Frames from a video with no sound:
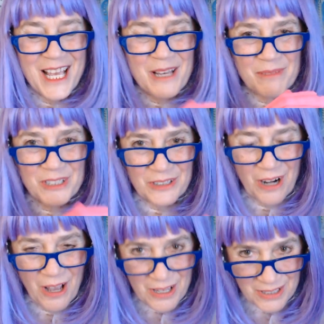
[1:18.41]
but you're
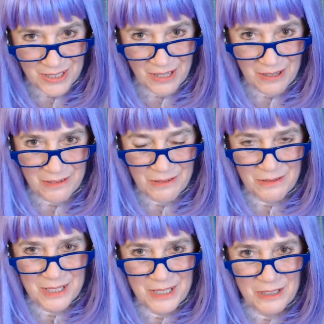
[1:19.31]
also
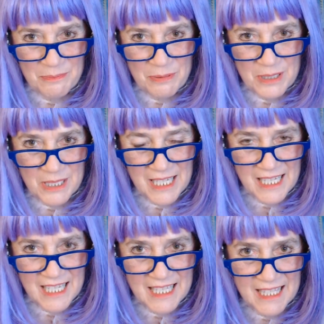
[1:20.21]
going to put
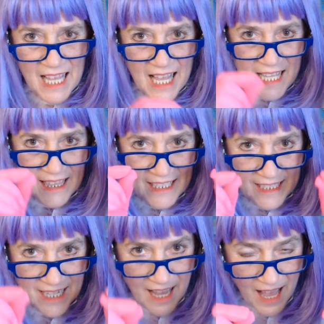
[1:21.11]
in the
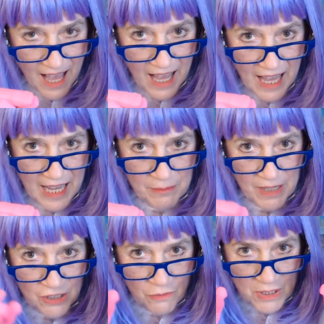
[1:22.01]
time,
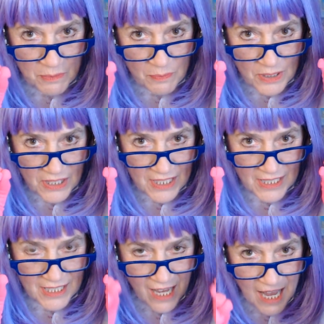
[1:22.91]
and you want to put the
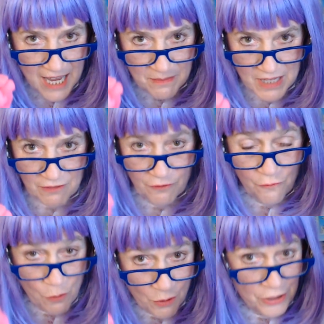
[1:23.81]
time in
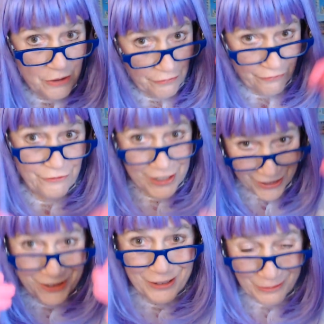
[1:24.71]
for your
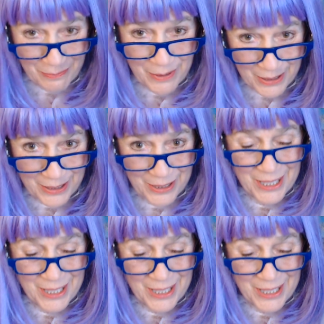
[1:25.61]
physical birth.